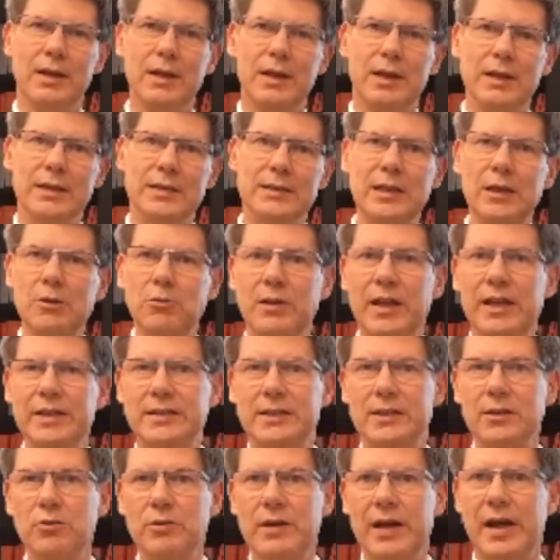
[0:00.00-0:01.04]
So let's
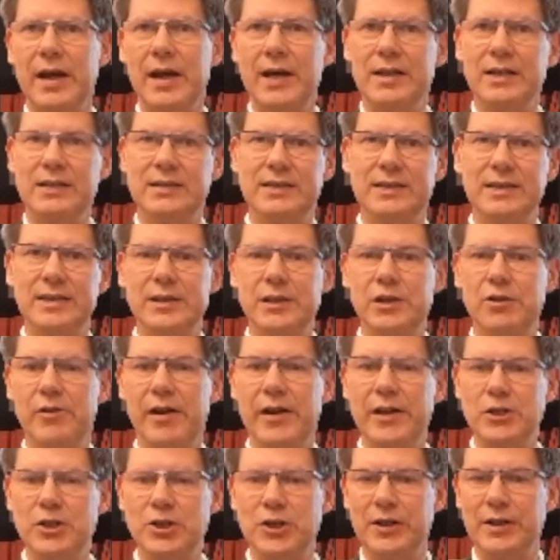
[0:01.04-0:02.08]
look at a
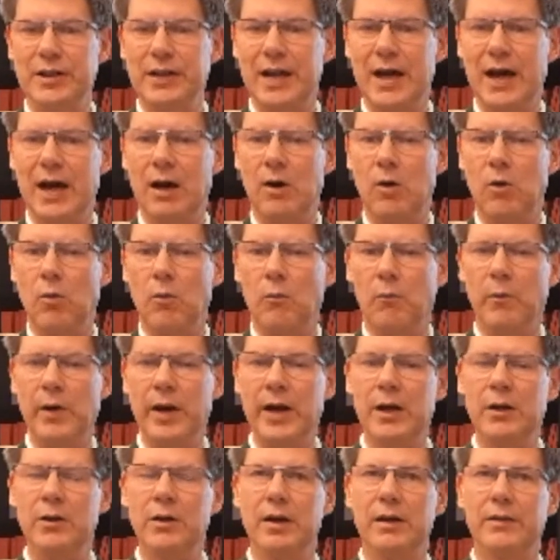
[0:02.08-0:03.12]
situation now
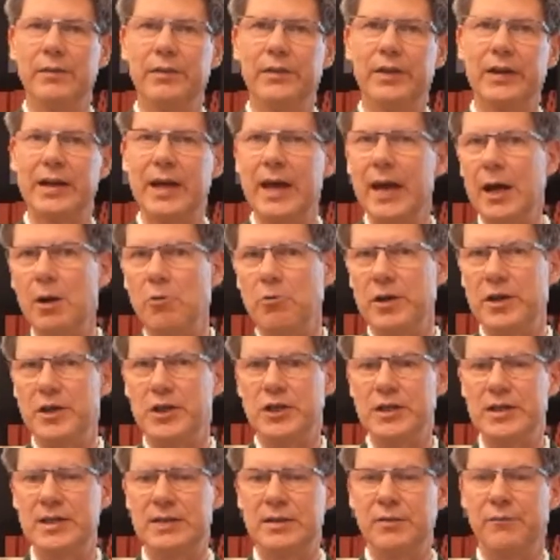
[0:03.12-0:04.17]
where the carriage
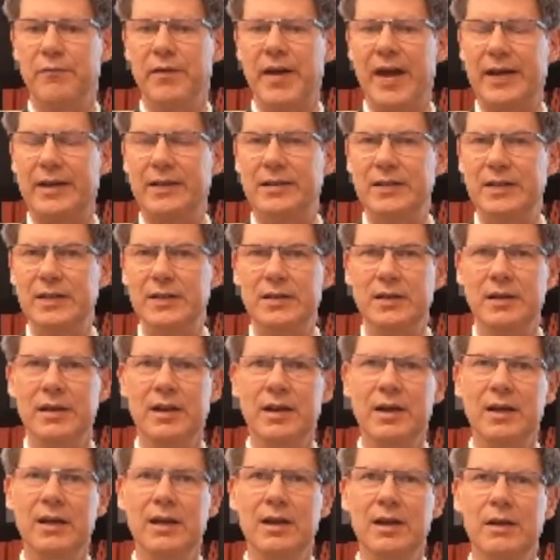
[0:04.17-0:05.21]
is affected,
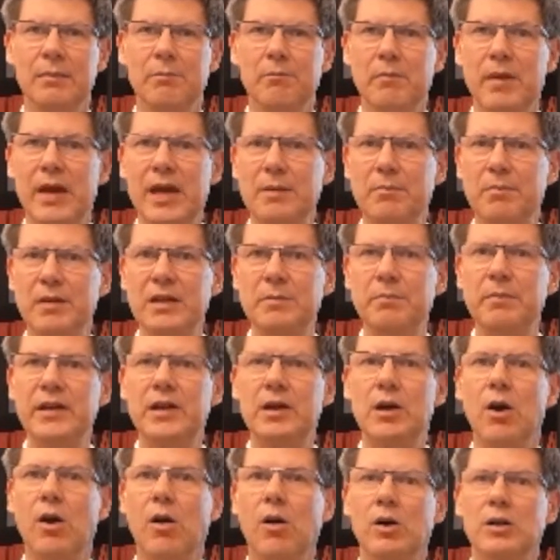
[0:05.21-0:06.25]
maybe
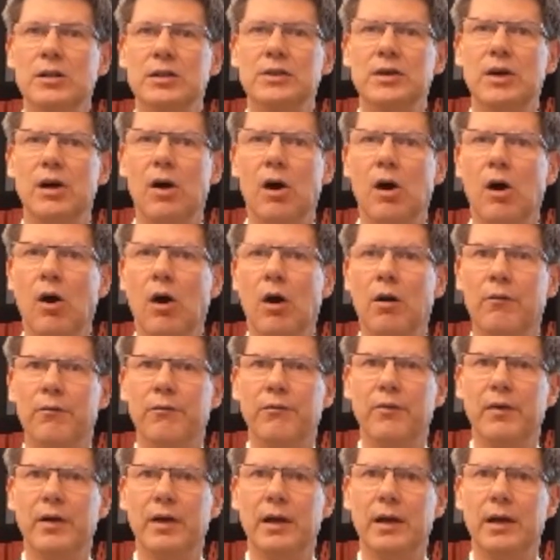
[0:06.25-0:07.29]
because of
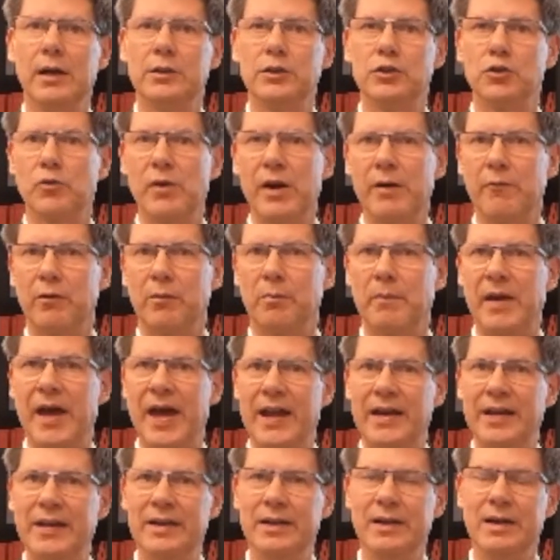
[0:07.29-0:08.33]
a travel
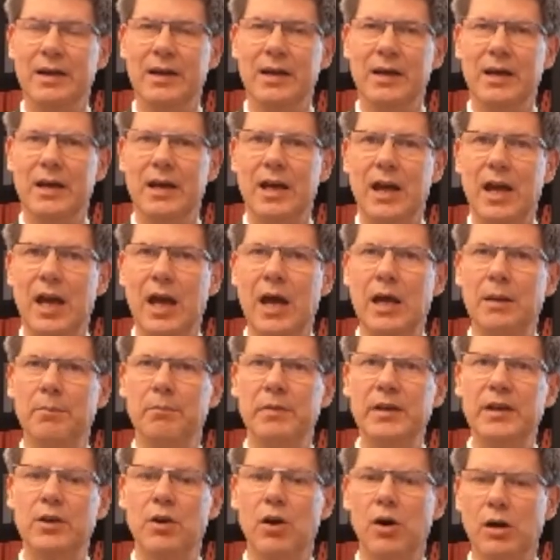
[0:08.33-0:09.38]
ban, and
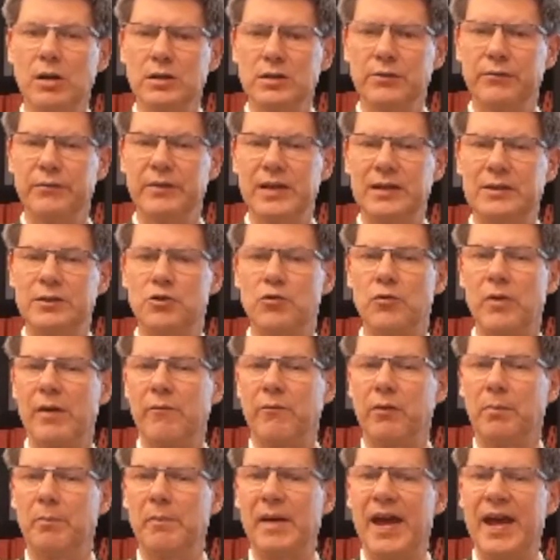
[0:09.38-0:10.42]
because of the
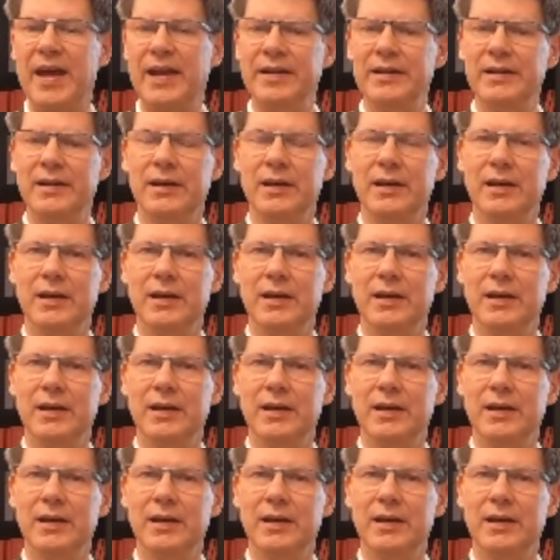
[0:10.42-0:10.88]
travel ban,